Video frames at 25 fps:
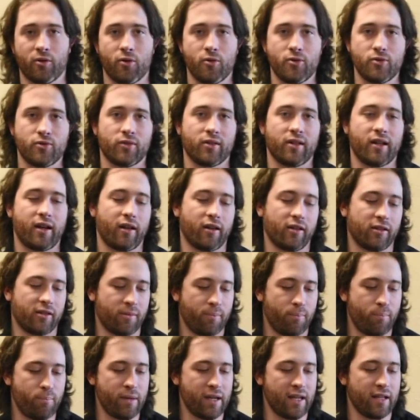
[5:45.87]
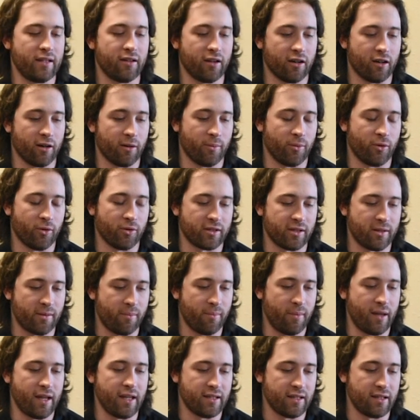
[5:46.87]
always rely on it to be durable. It's an
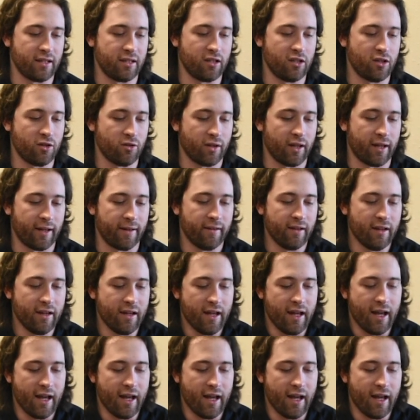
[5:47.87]
amazing unit.